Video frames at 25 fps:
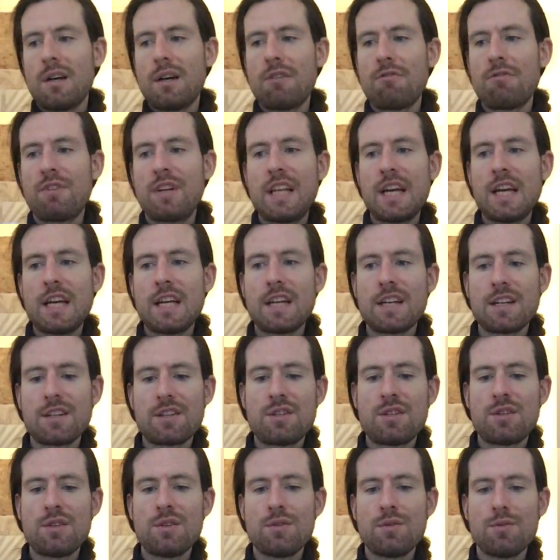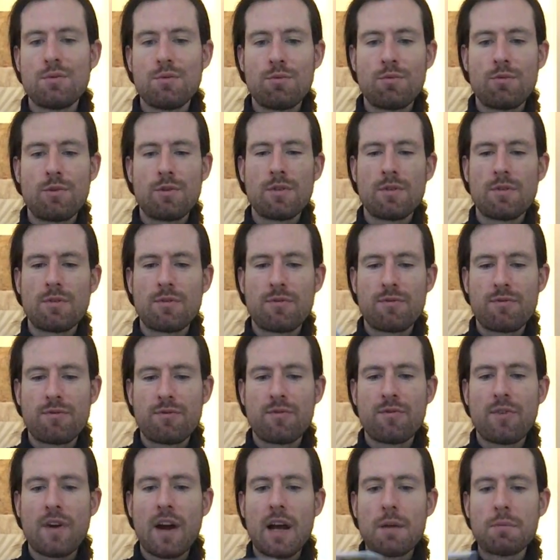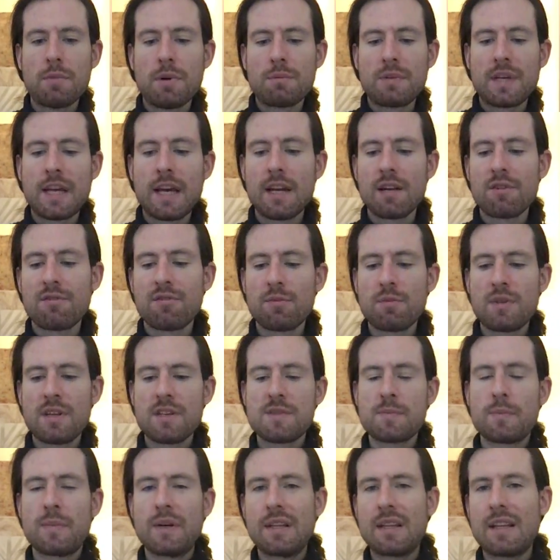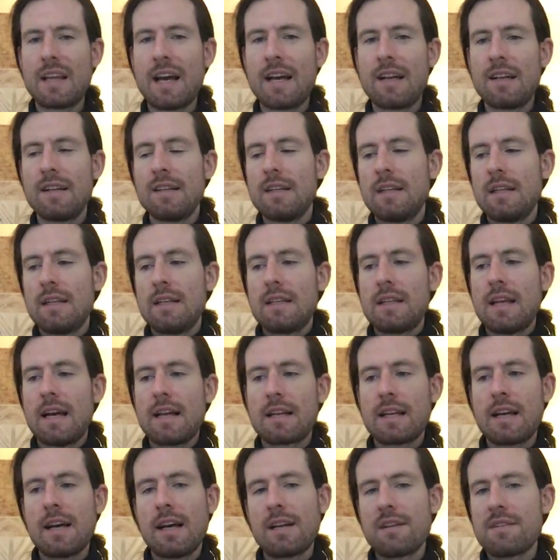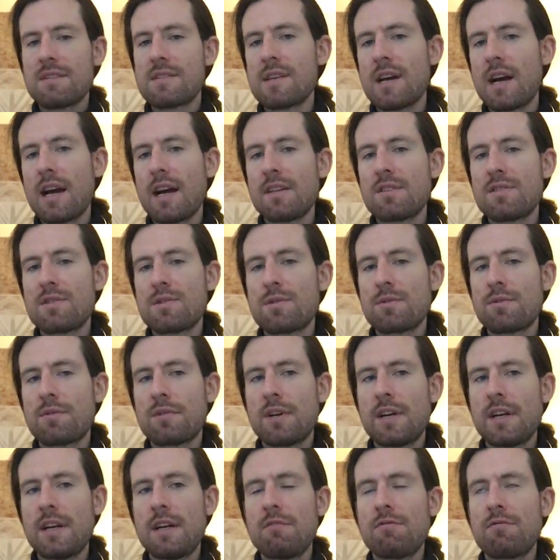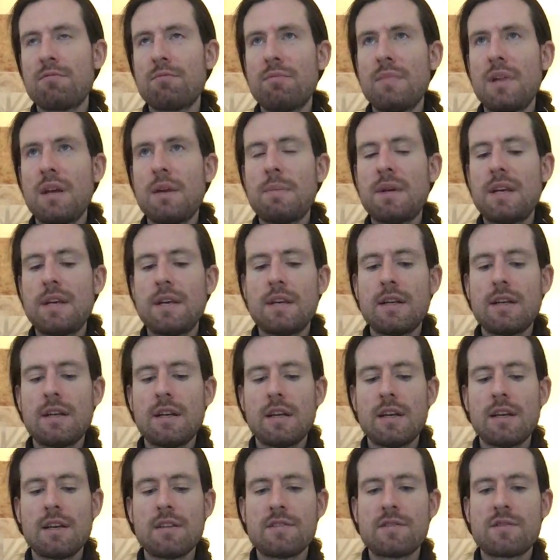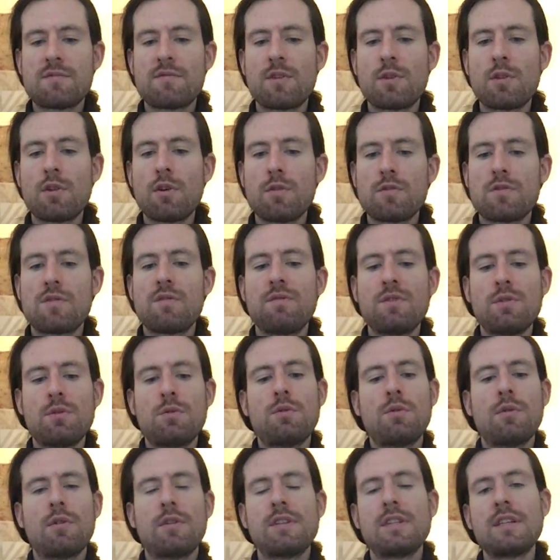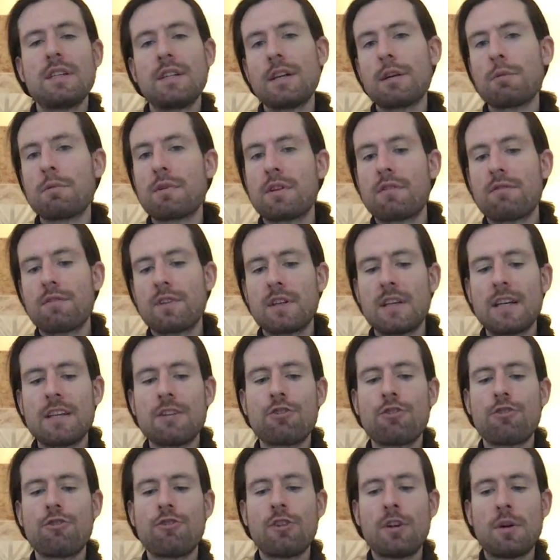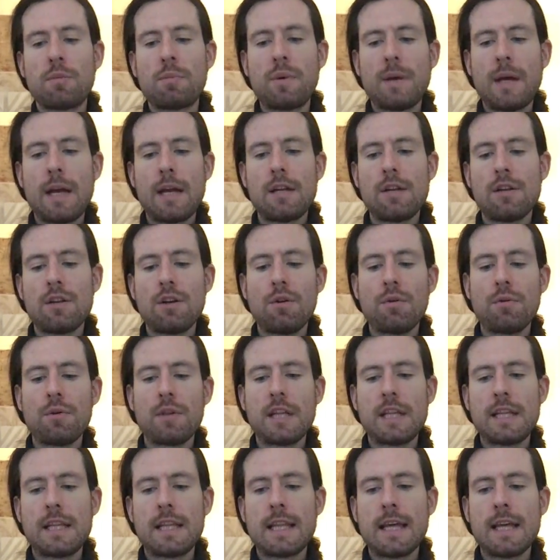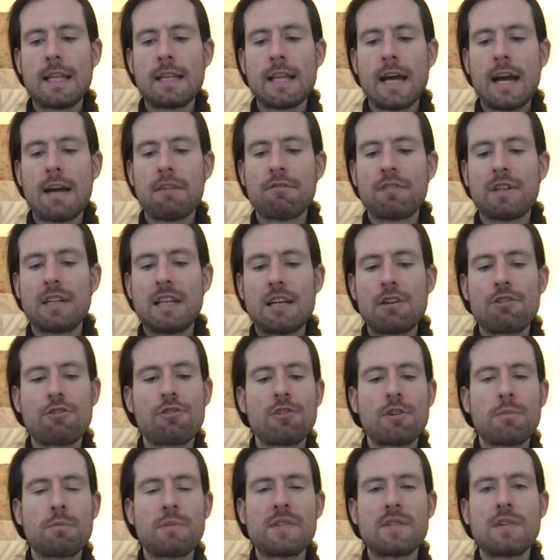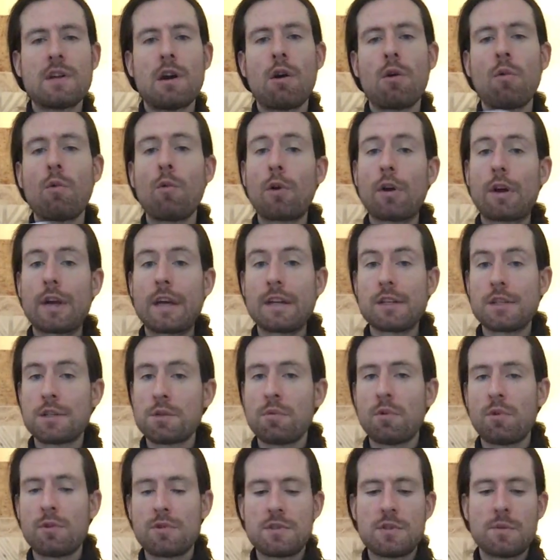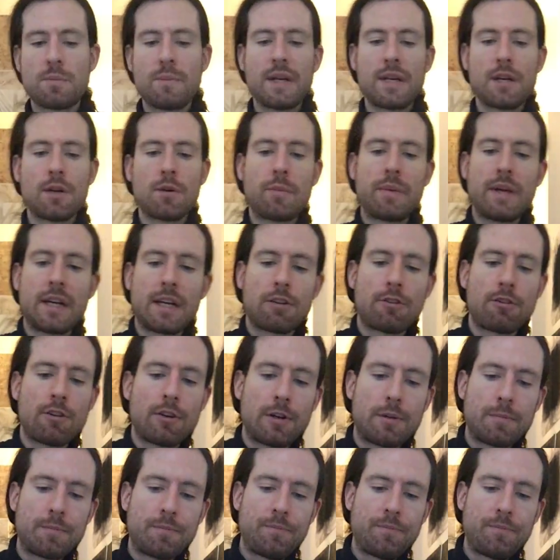relating to the vibe I'm getting from this, but that kind of side story maybe is for those of you who are dealing with a relationship and know that relationship is not working towards your bigger picture.